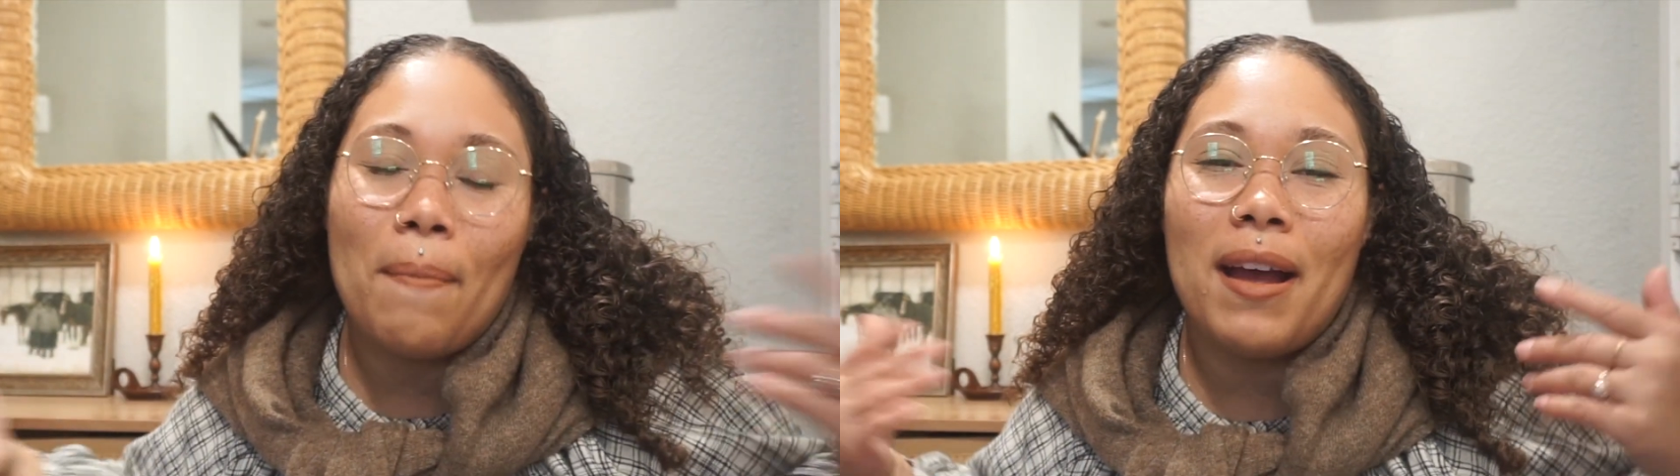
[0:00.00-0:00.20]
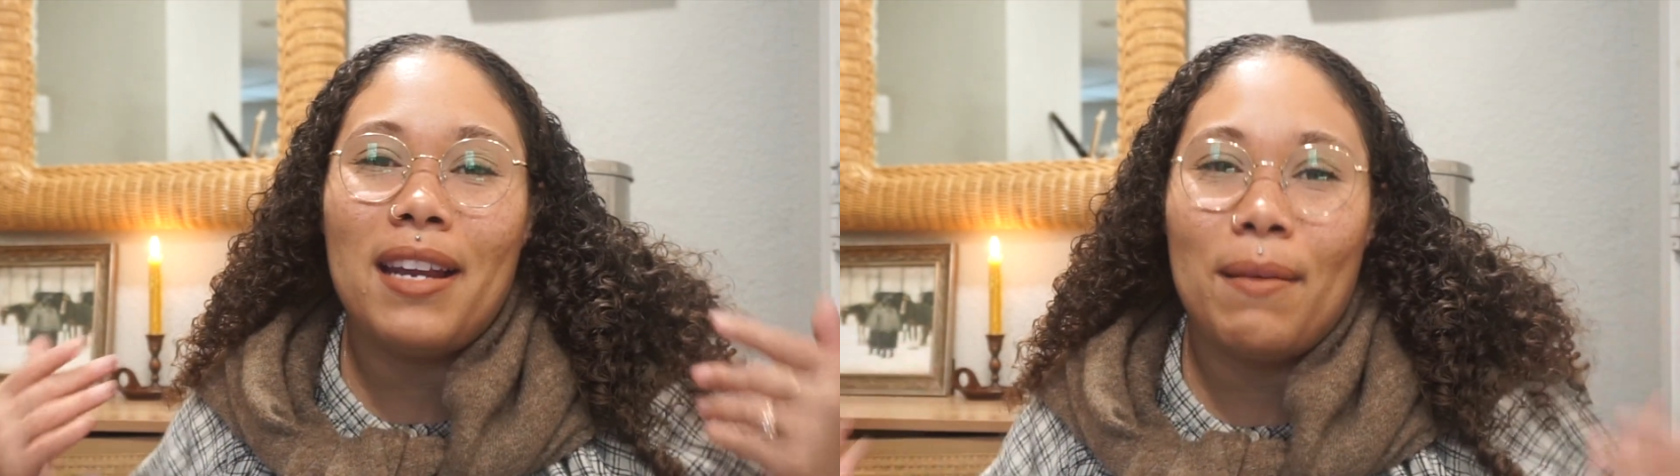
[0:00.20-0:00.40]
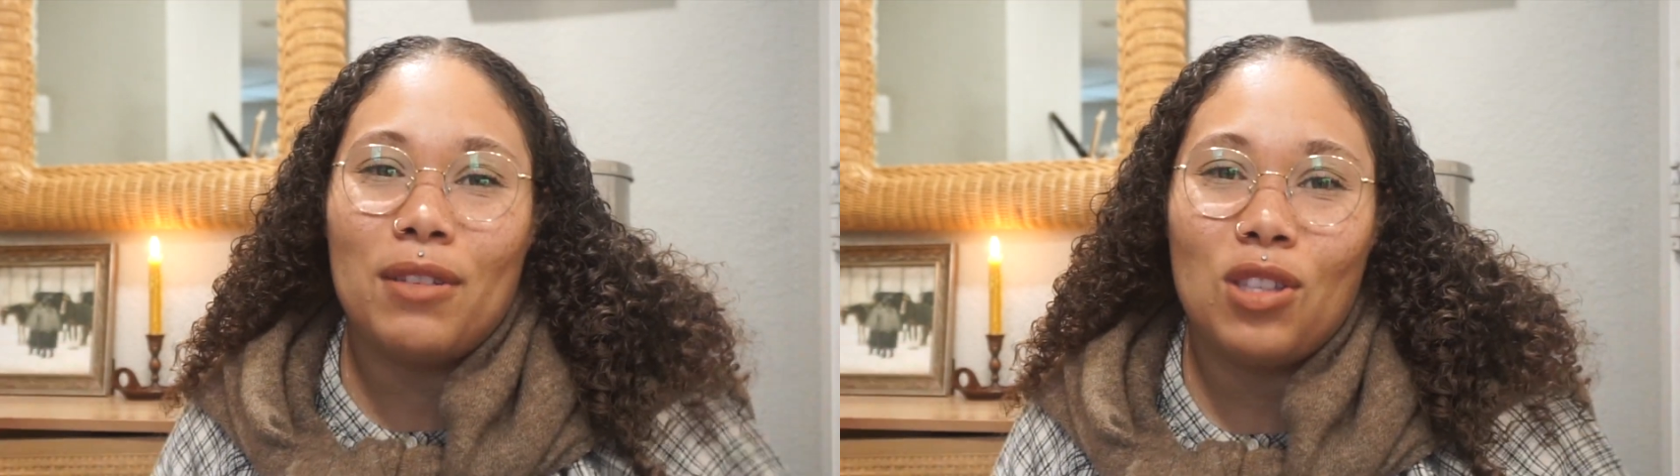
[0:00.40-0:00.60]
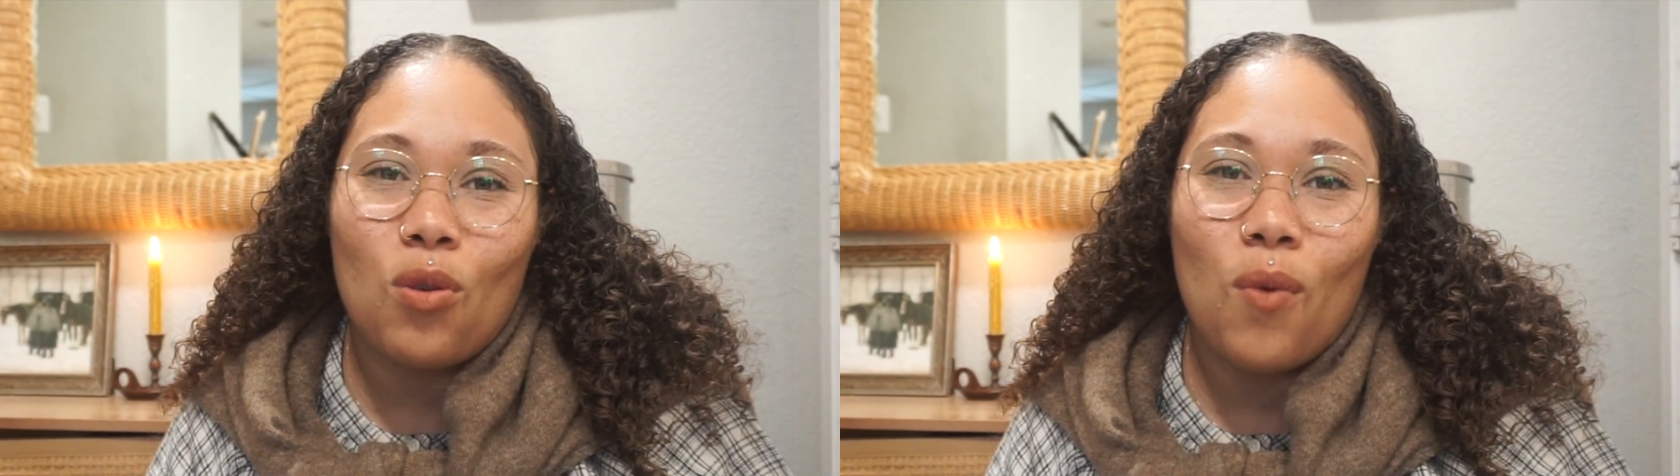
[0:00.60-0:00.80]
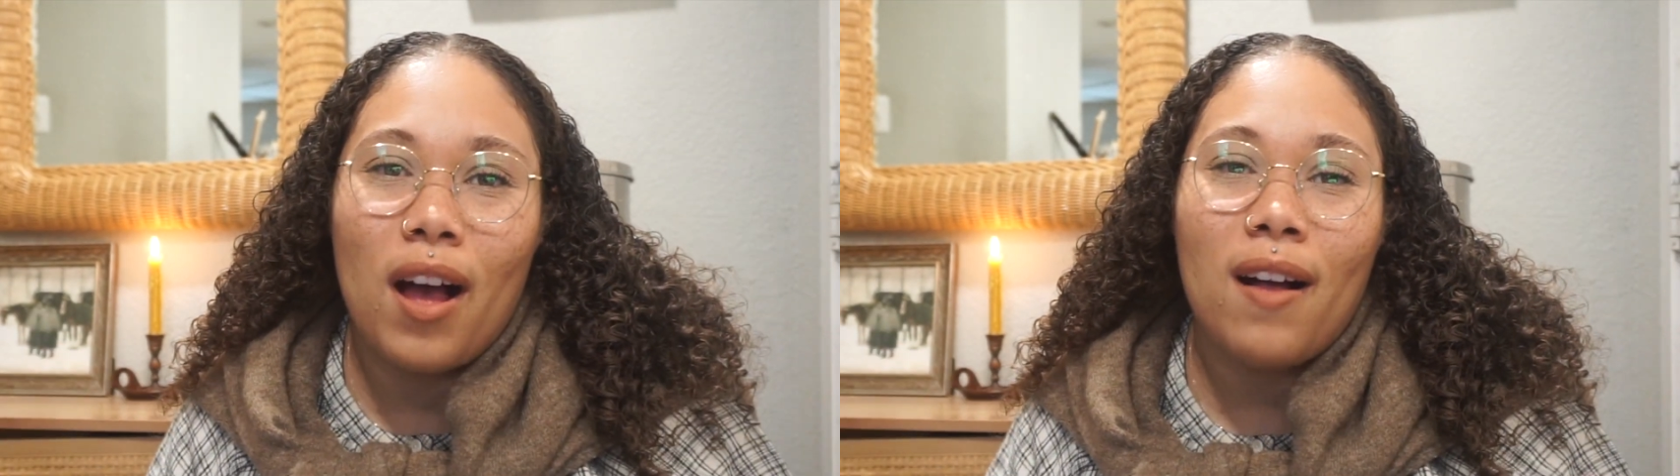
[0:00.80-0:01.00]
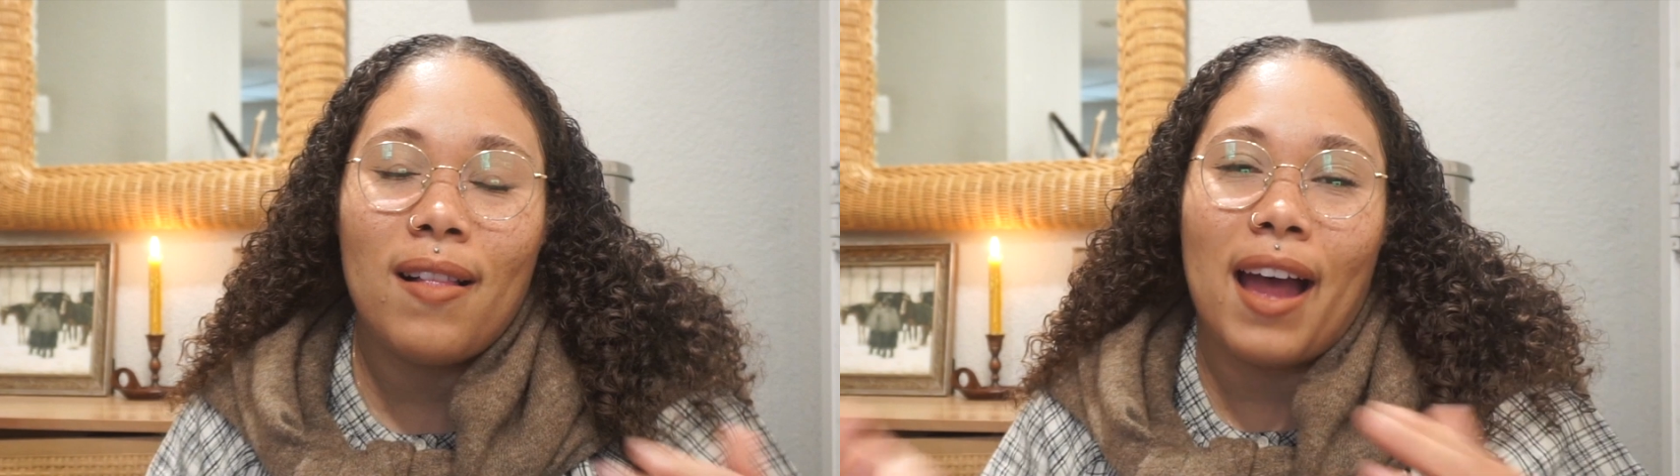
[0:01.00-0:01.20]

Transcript: my name is Noelle.